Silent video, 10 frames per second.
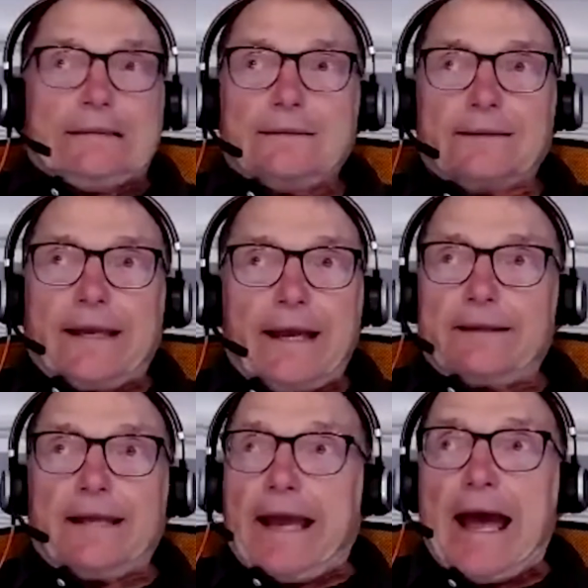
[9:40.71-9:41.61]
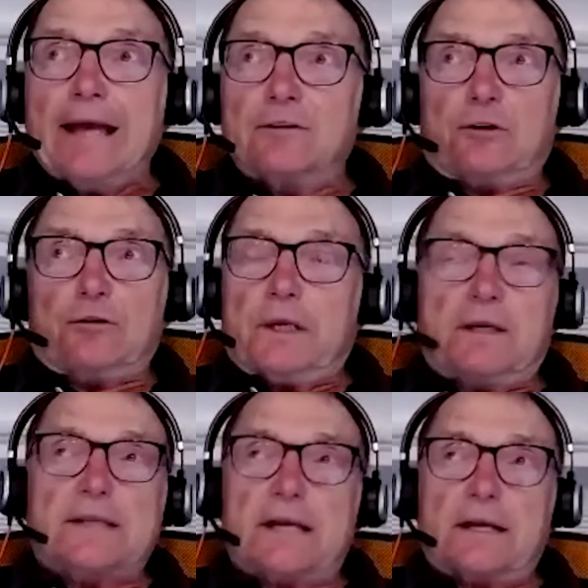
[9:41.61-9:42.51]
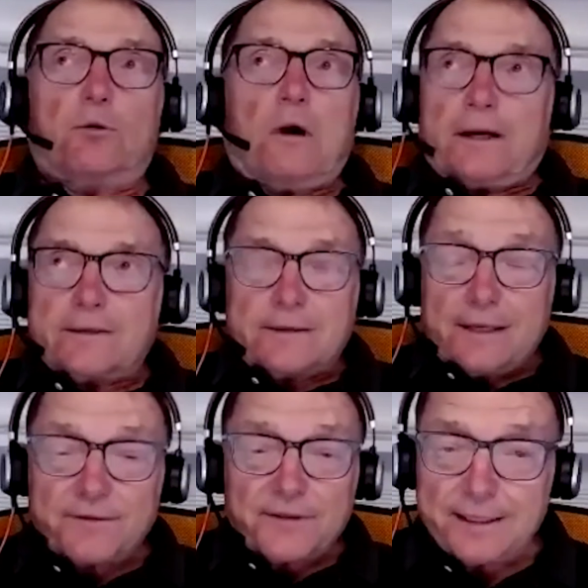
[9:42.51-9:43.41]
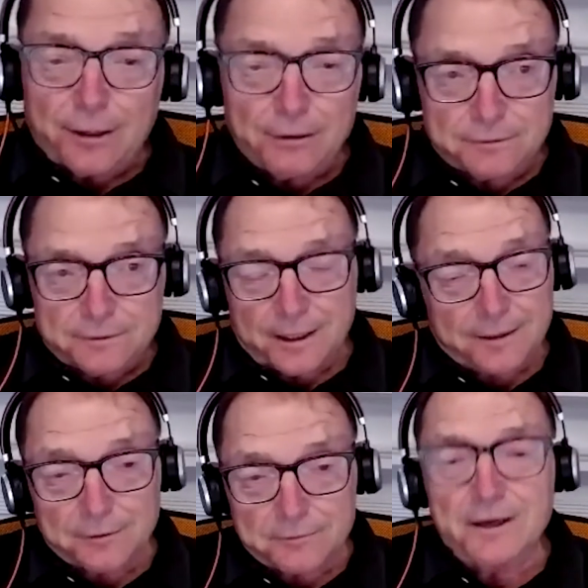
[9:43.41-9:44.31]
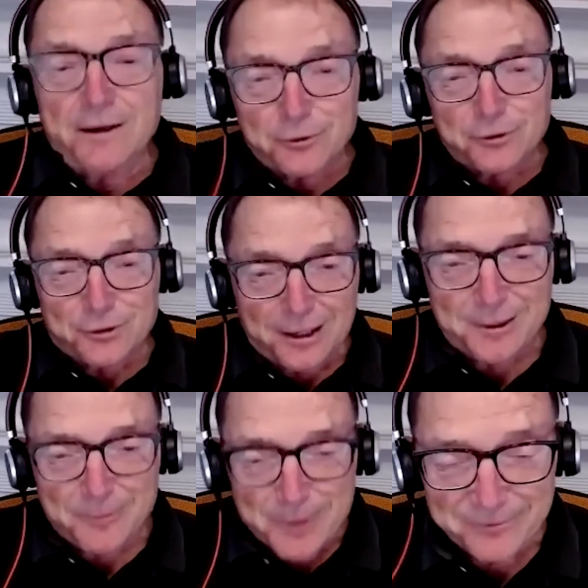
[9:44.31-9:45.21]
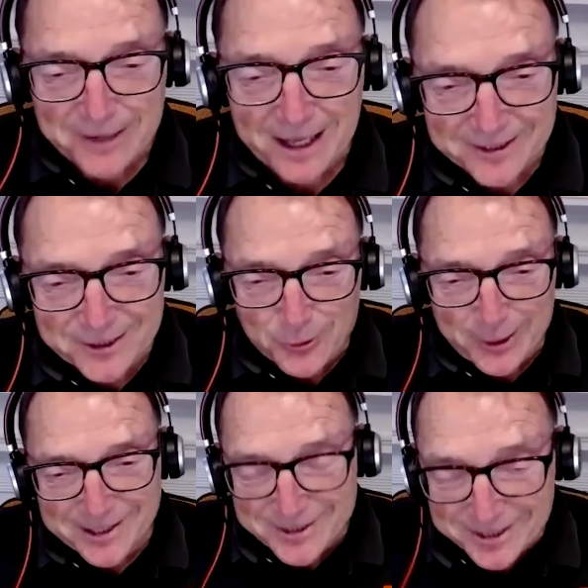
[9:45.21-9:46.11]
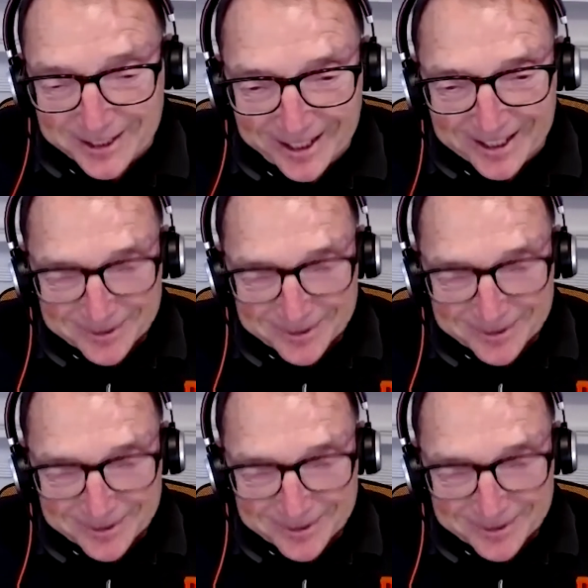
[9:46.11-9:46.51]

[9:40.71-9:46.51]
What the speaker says: They had to, because otherwise, if they don't, we'll talk about Valley Transit again.